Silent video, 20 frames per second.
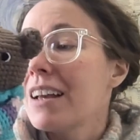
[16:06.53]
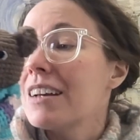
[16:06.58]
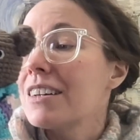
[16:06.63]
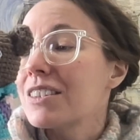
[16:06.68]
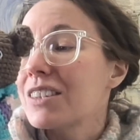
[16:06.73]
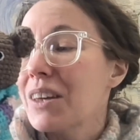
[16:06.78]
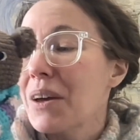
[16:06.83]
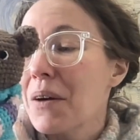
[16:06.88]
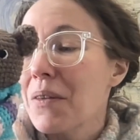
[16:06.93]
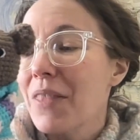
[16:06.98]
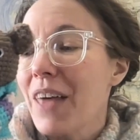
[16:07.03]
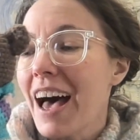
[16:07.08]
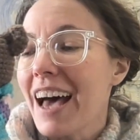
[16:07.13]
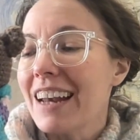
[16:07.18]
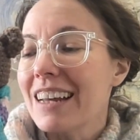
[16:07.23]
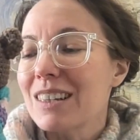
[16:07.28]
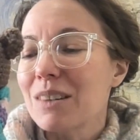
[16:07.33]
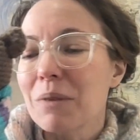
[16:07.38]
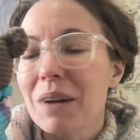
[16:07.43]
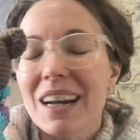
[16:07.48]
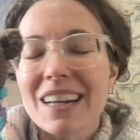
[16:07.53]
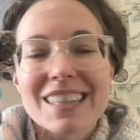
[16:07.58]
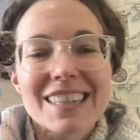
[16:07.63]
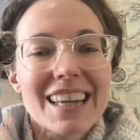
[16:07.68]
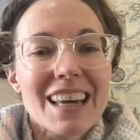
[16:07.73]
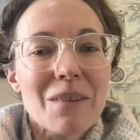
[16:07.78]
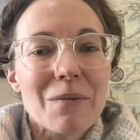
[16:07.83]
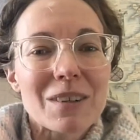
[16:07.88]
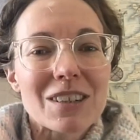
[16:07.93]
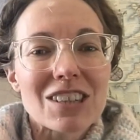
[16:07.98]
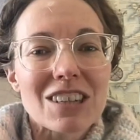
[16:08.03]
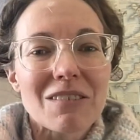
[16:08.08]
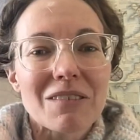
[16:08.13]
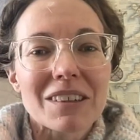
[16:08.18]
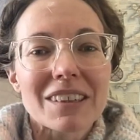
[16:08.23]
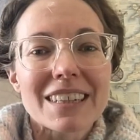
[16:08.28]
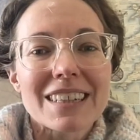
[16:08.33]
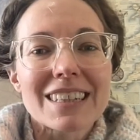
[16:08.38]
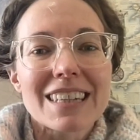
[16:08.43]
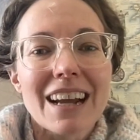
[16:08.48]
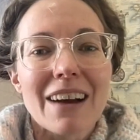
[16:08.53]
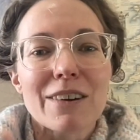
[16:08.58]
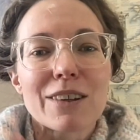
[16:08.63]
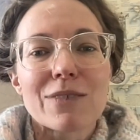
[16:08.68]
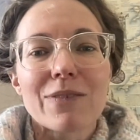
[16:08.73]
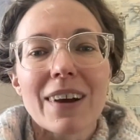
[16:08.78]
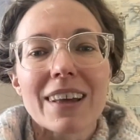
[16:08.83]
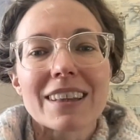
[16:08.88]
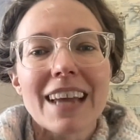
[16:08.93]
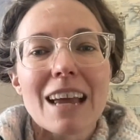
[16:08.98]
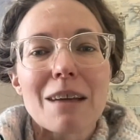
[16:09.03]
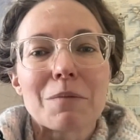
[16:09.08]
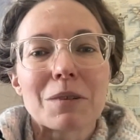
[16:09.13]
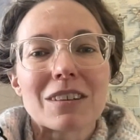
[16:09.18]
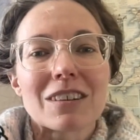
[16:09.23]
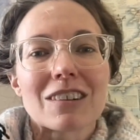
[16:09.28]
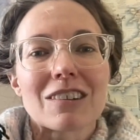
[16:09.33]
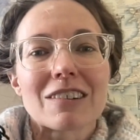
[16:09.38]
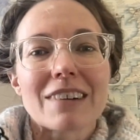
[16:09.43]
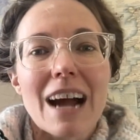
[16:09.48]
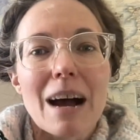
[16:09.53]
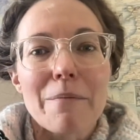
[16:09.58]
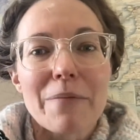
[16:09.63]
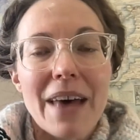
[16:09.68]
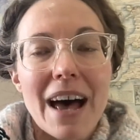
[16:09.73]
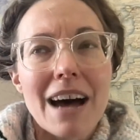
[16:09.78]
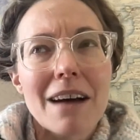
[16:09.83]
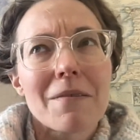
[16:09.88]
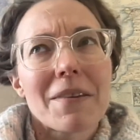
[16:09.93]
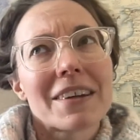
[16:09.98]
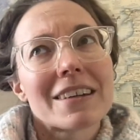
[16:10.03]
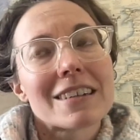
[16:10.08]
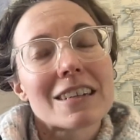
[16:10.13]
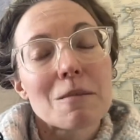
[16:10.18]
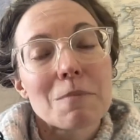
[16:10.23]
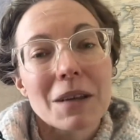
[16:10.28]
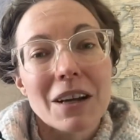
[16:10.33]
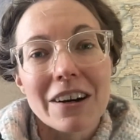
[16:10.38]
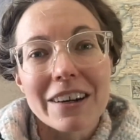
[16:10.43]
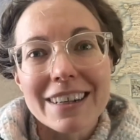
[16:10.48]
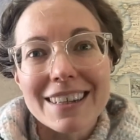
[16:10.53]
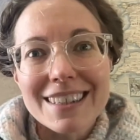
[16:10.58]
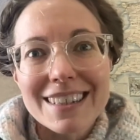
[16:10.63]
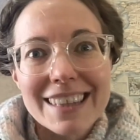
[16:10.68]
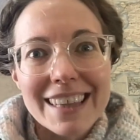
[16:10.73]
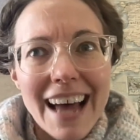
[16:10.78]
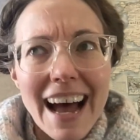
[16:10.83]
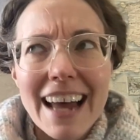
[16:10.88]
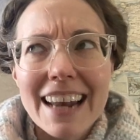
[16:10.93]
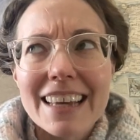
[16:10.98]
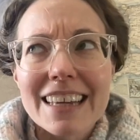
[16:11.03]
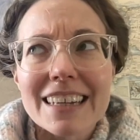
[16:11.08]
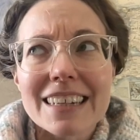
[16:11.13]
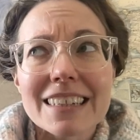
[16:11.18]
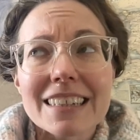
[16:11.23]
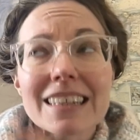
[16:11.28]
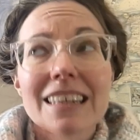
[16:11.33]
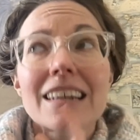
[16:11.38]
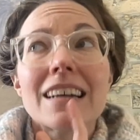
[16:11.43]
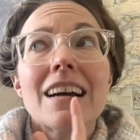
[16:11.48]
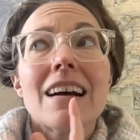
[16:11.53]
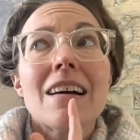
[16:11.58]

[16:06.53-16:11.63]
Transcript: So that is what I did when she released it. I was finally able to grab that. And to be honest, that is,